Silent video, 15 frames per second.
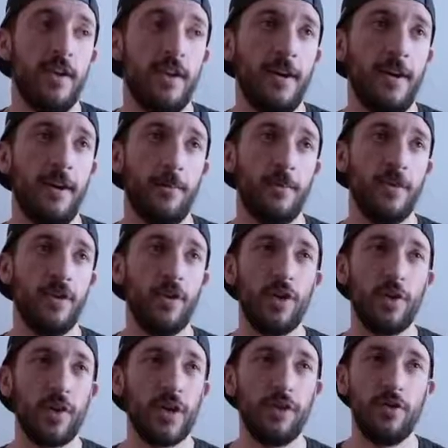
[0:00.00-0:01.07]
You
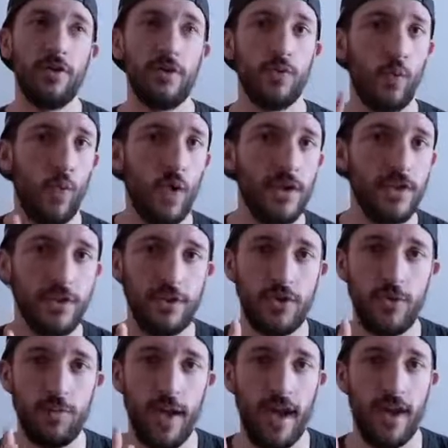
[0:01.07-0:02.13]
only want to lose 1 to
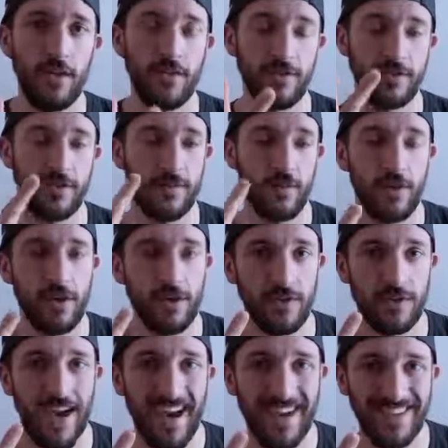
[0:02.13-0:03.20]
2 pounds when
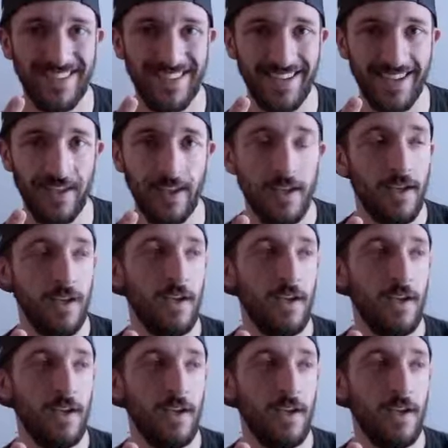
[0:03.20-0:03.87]
you're dieting,